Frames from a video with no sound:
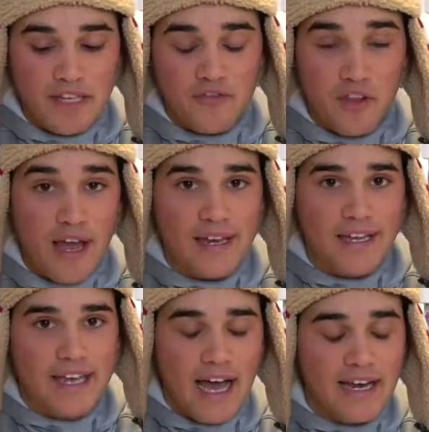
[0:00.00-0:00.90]
me flying a
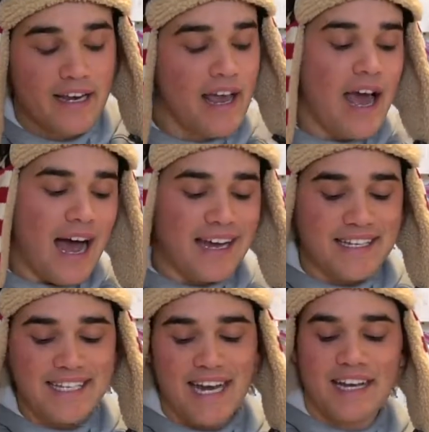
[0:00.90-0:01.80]
kite, I
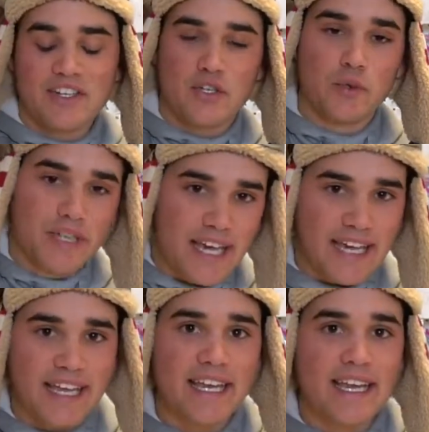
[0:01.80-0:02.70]
decided to
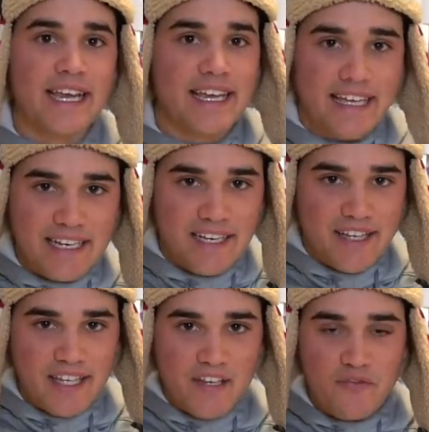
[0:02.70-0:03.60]
kick it in
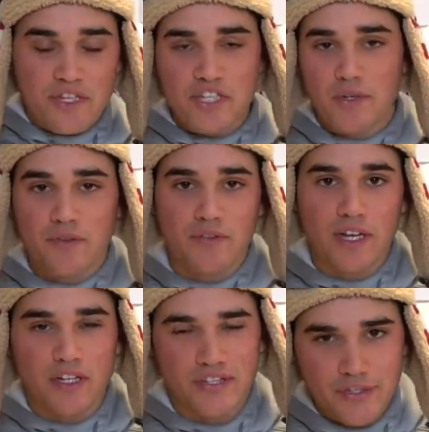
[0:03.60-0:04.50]
the Fishing with
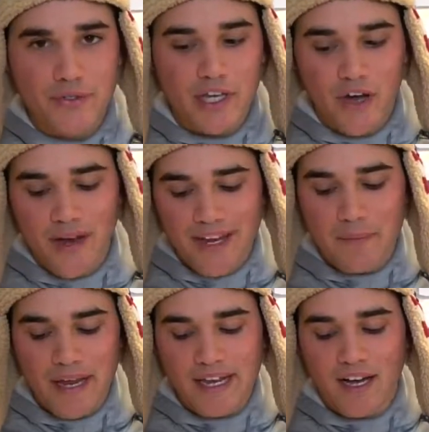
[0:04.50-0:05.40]
Flair studio and
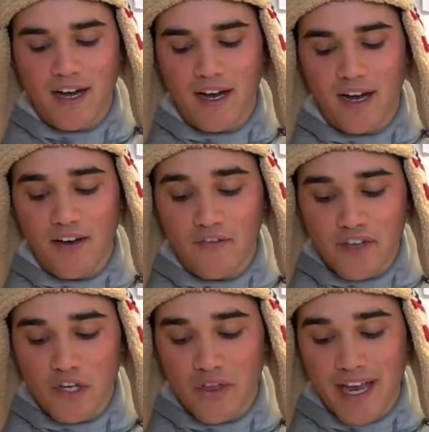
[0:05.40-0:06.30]
make a
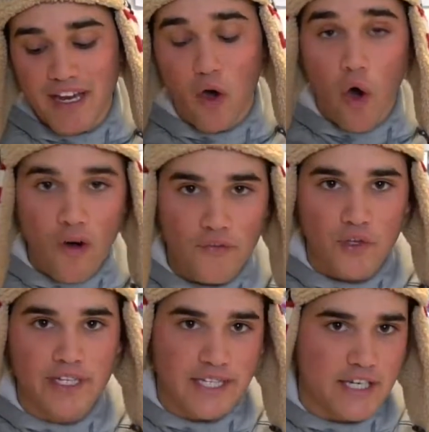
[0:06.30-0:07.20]
video that could
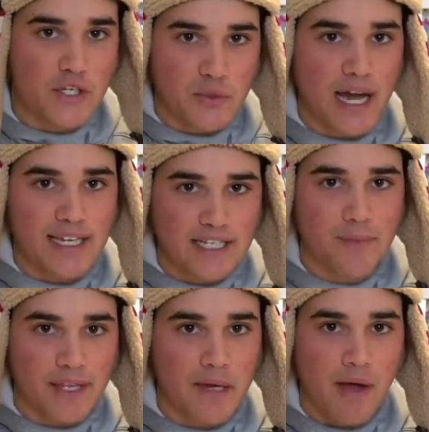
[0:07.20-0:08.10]
hopefully teach you guys
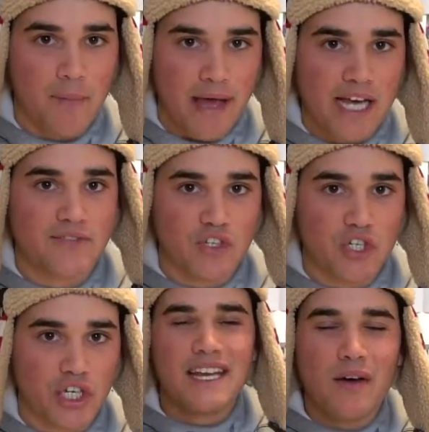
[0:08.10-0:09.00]
something about bass
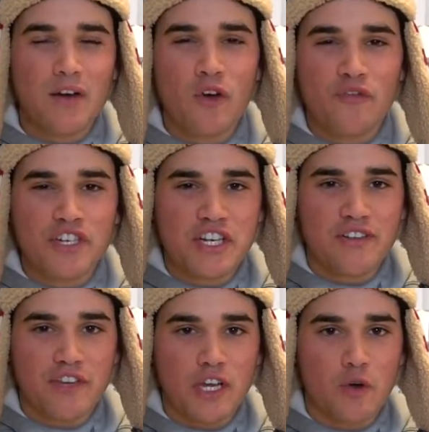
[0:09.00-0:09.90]
fishing. Now I know a
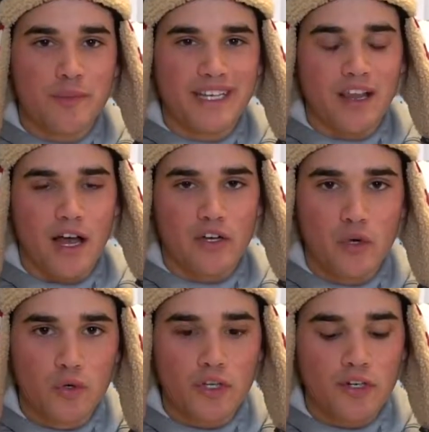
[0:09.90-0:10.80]
fishing video would be a lot
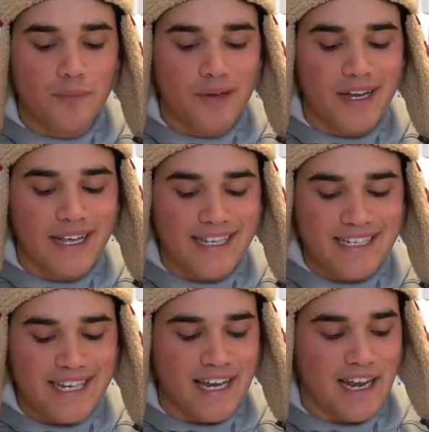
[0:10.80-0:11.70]
cooler, but
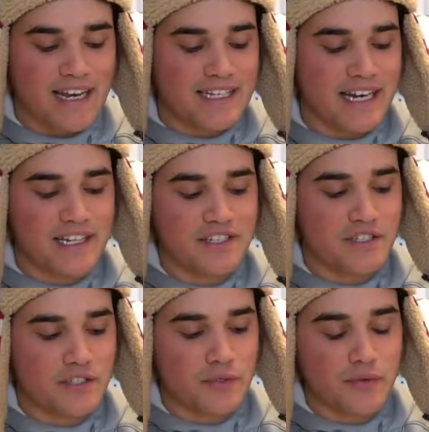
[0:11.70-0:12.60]
instead I decided to
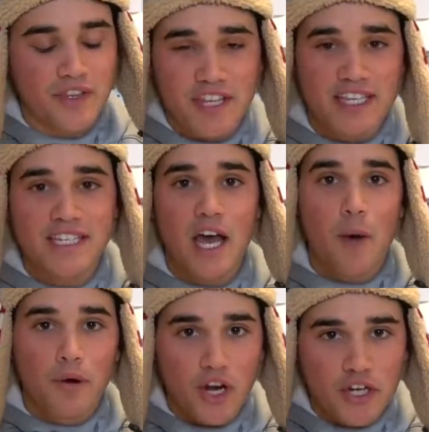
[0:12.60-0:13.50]
do this,
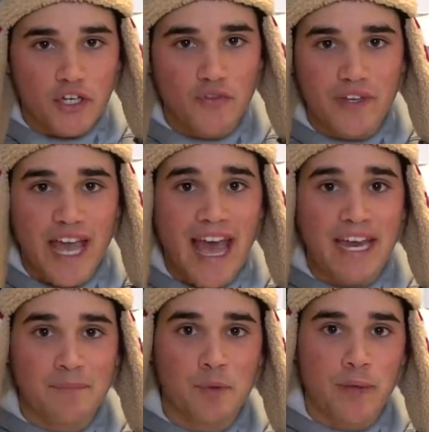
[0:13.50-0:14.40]
put on a goofy hat,
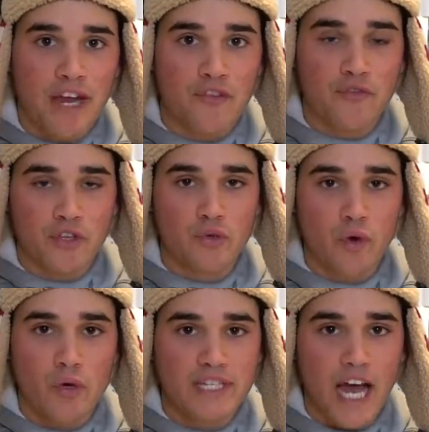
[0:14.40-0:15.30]
and prepare for the
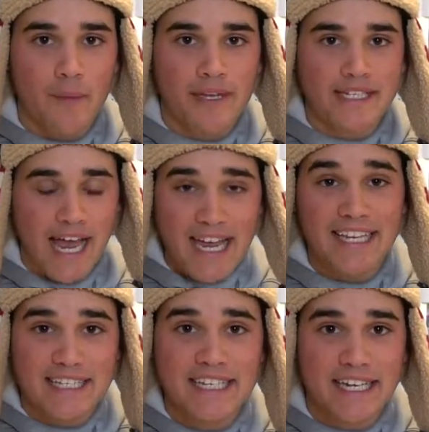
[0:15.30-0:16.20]
roast comments. I can
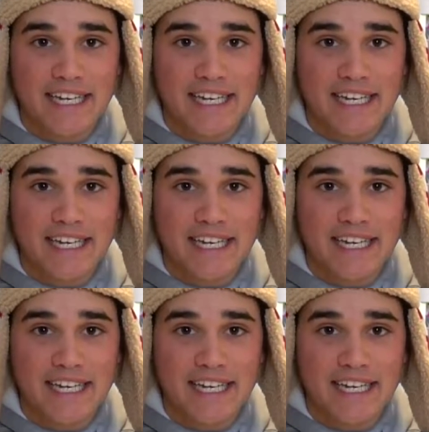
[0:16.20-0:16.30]
see it